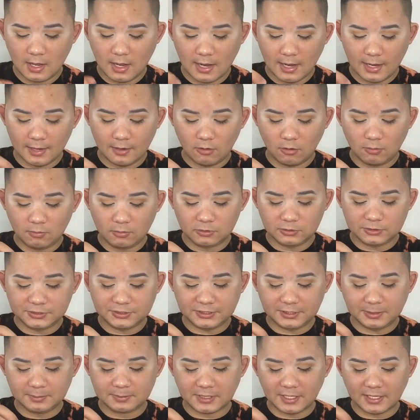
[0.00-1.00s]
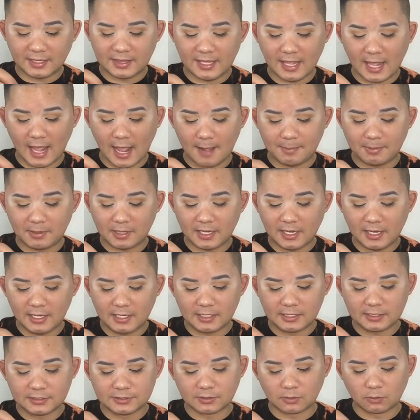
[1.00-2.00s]
It almost seems like the
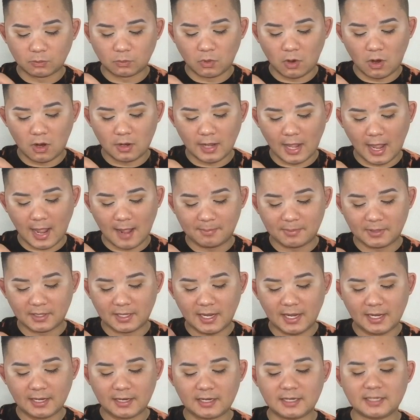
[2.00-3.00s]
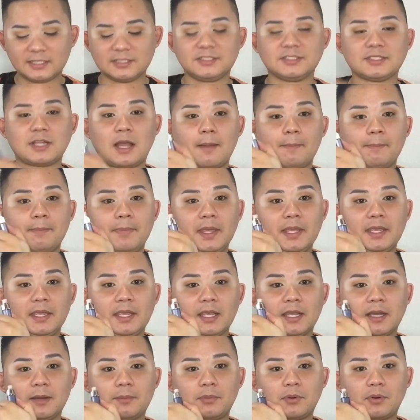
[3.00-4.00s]
applicator is the wrong applicator and it's not
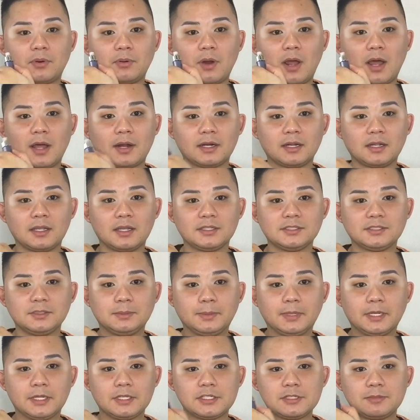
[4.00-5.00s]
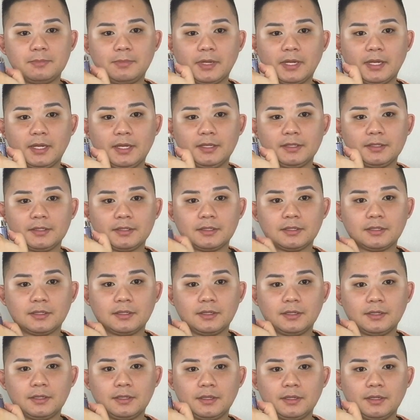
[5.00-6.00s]
picking up product as much, but...
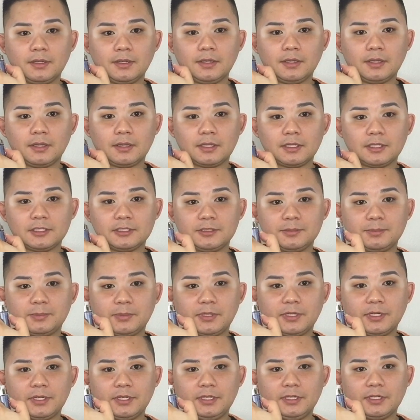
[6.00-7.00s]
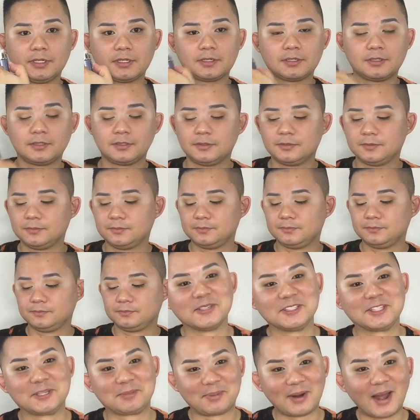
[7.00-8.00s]
that's pretty.
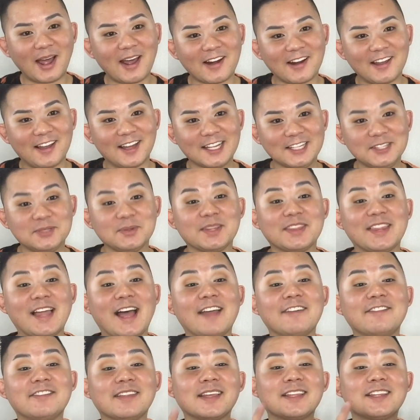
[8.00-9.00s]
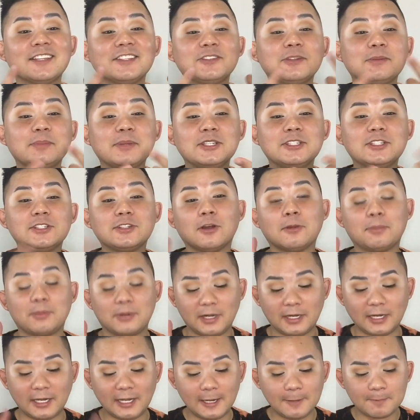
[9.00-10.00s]
Those products was that I feel like this would be so
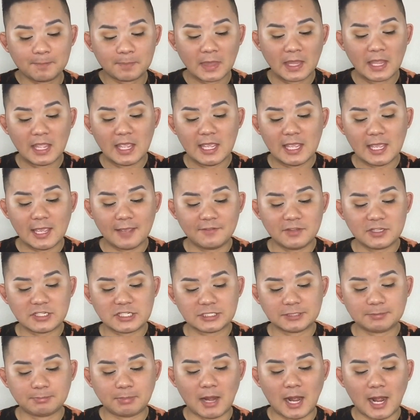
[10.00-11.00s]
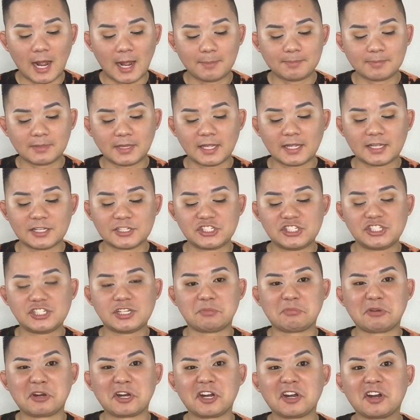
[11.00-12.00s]
pretty if you just pop like a
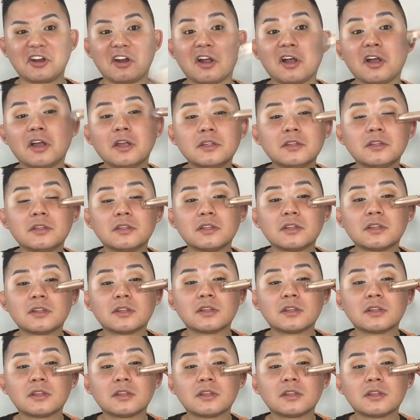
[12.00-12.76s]
shimmer on